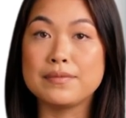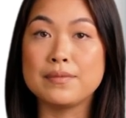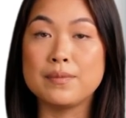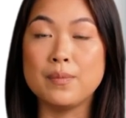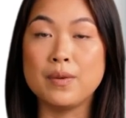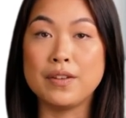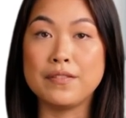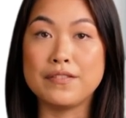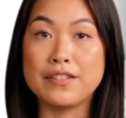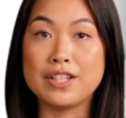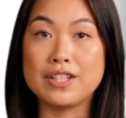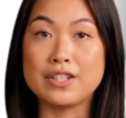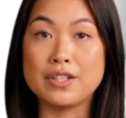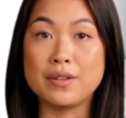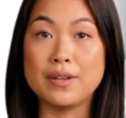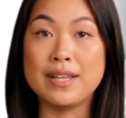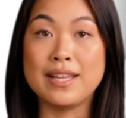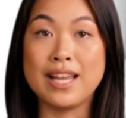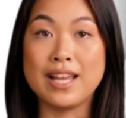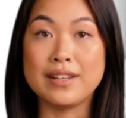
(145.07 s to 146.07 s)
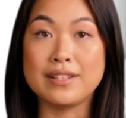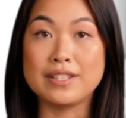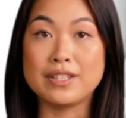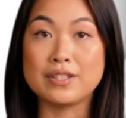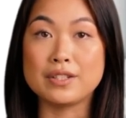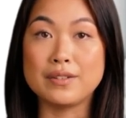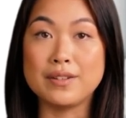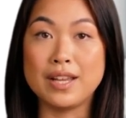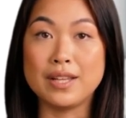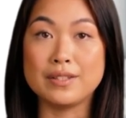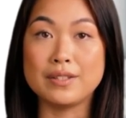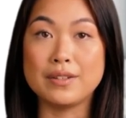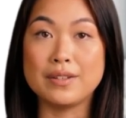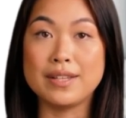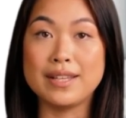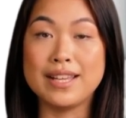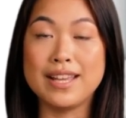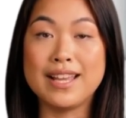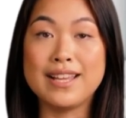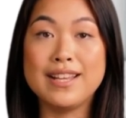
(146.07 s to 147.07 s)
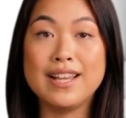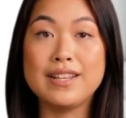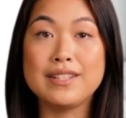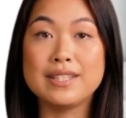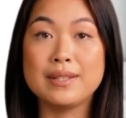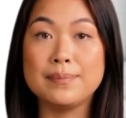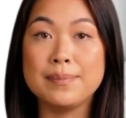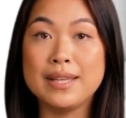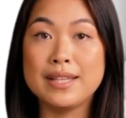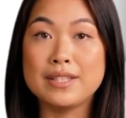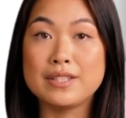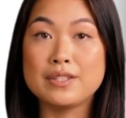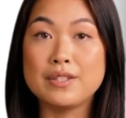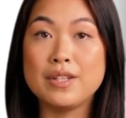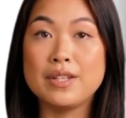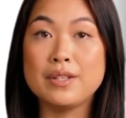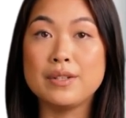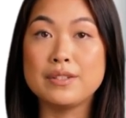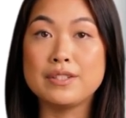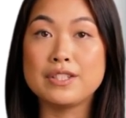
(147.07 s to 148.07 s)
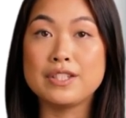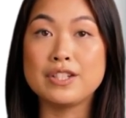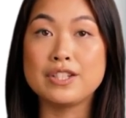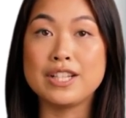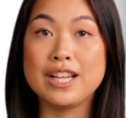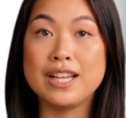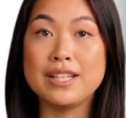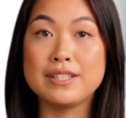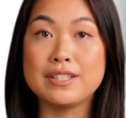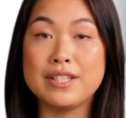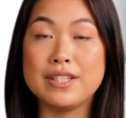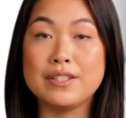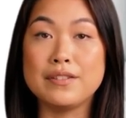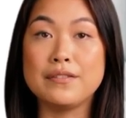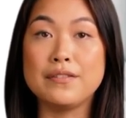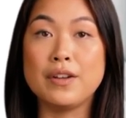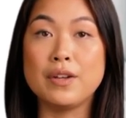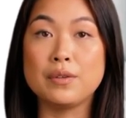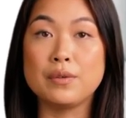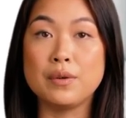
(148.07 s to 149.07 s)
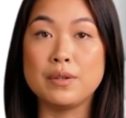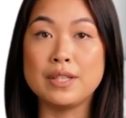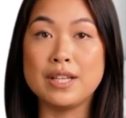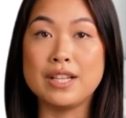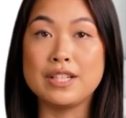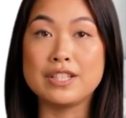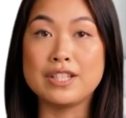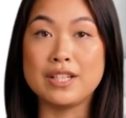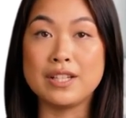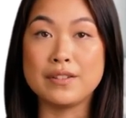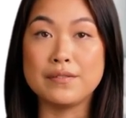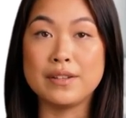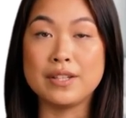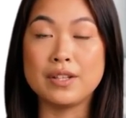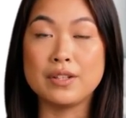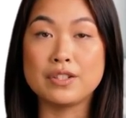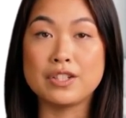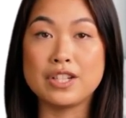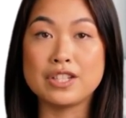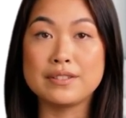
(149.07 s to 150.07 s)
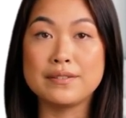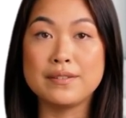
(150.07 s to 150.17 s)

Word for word: what feature in Active Directory allows administrators to change the default location of a user's